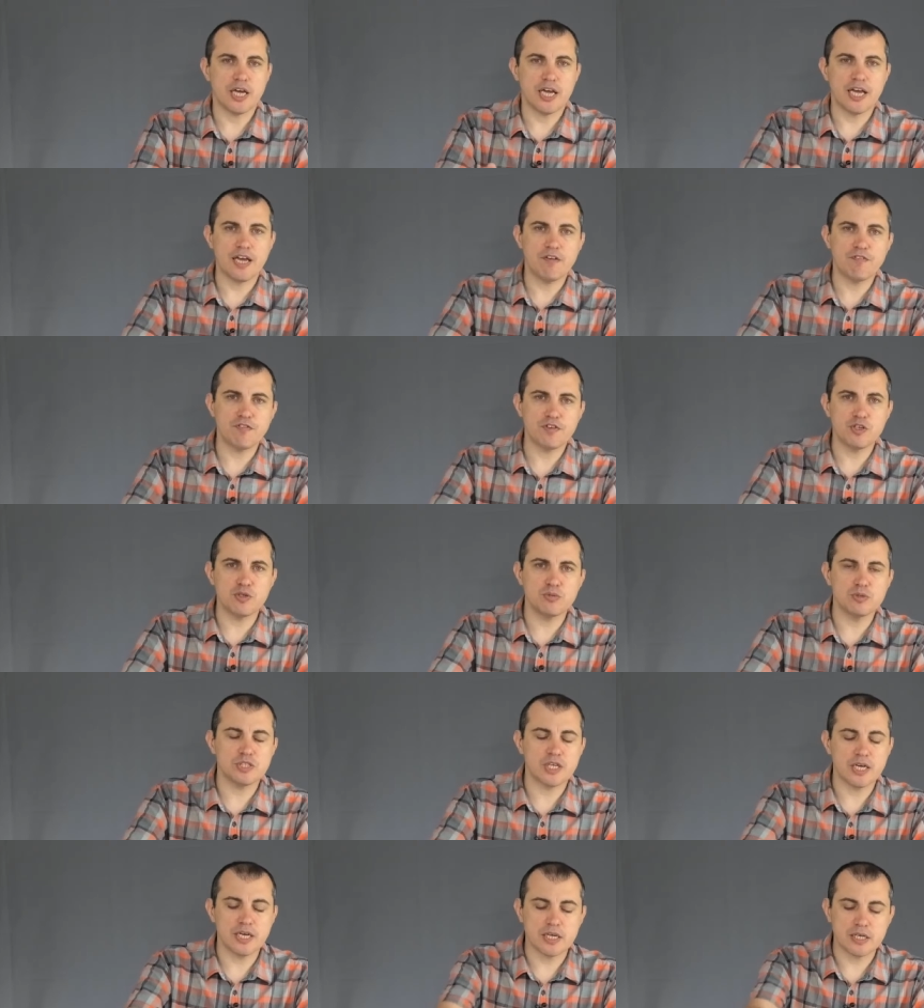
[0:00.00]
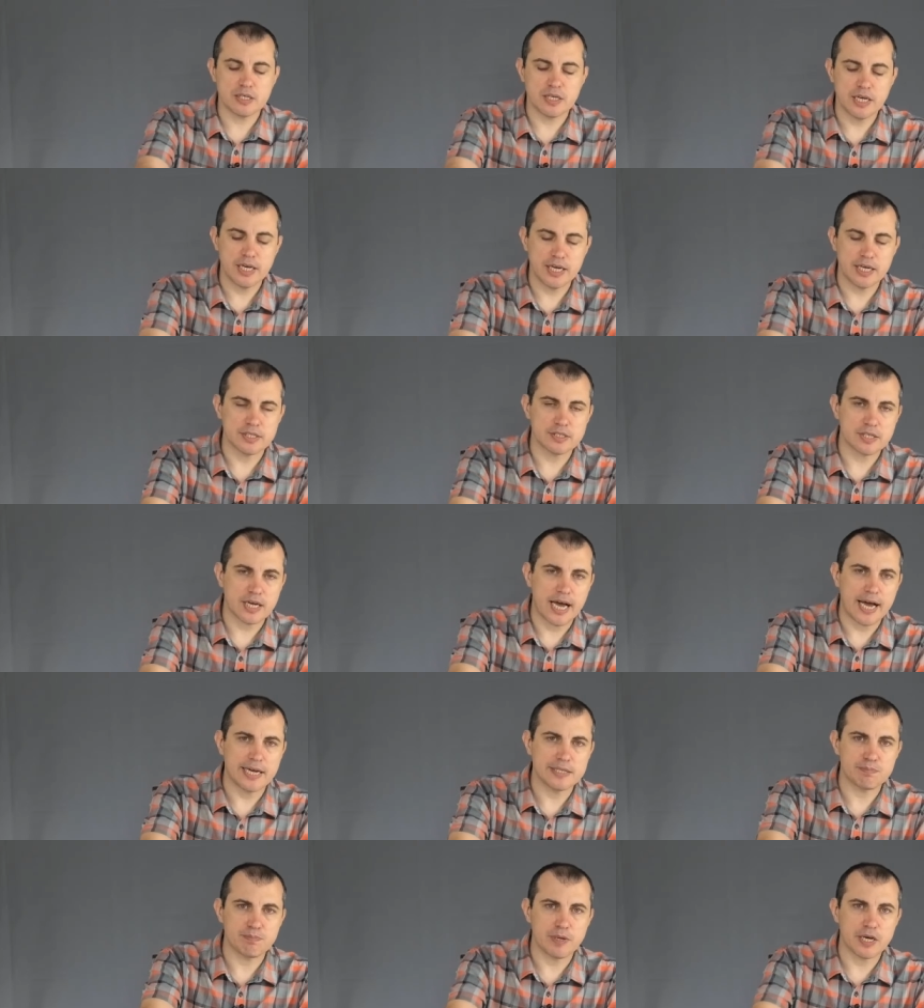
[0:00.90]
If you take a hit
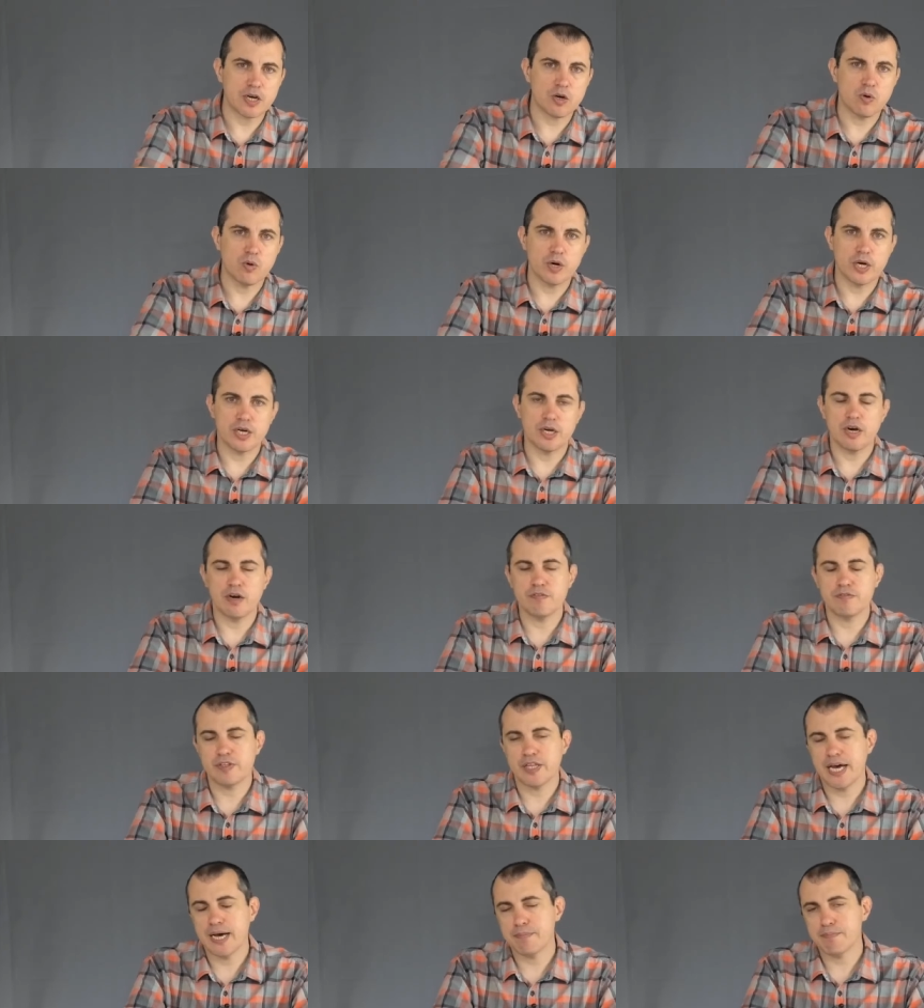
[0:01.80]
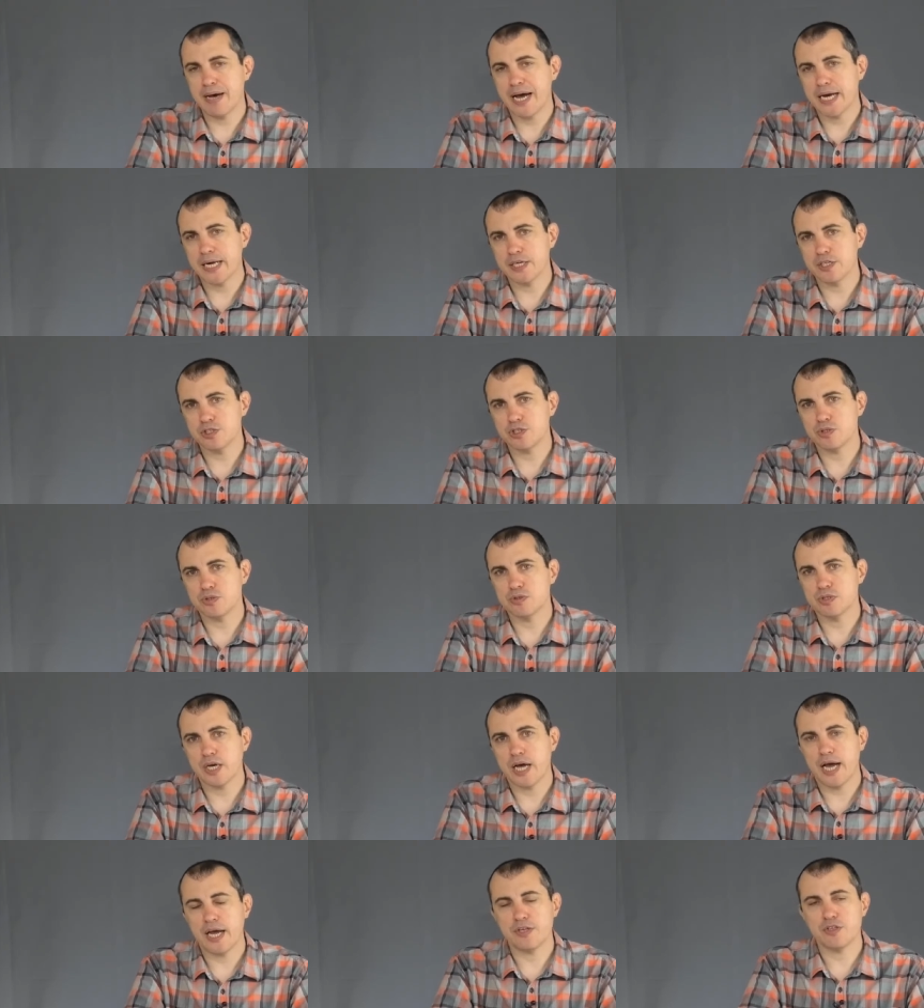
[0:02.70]
at Bitcoin of that magnitude
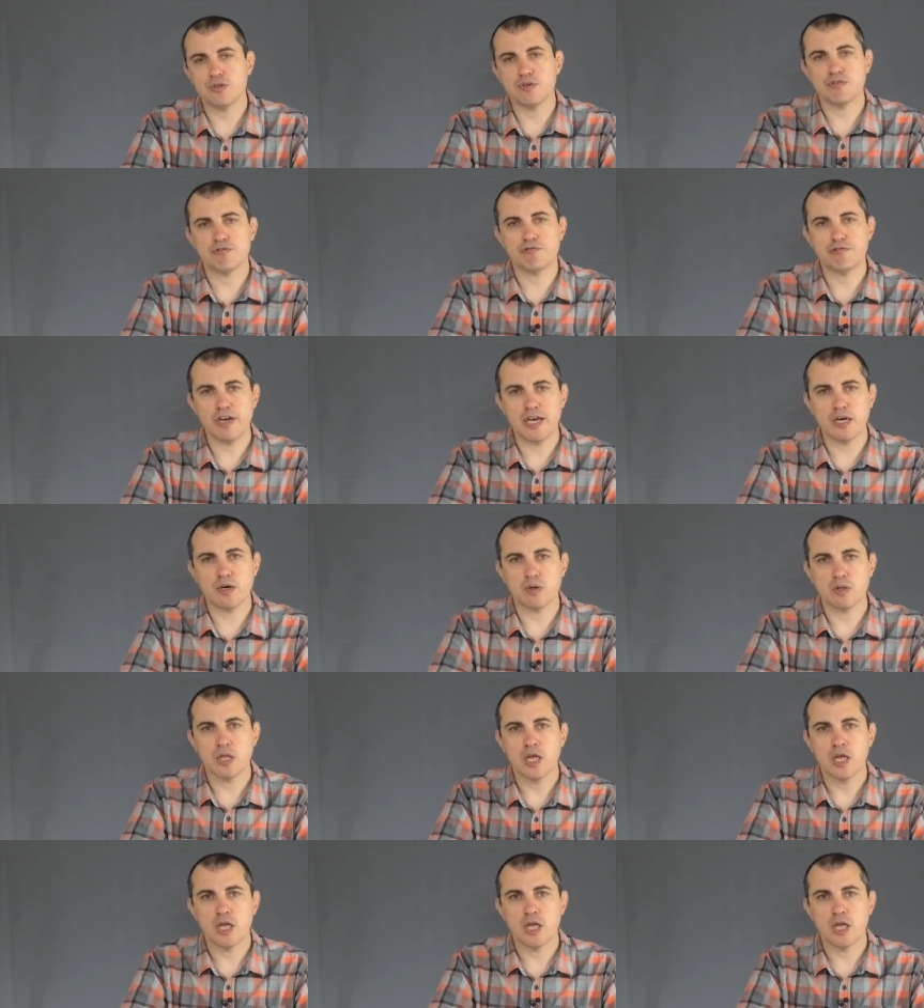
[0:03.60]
and you fail,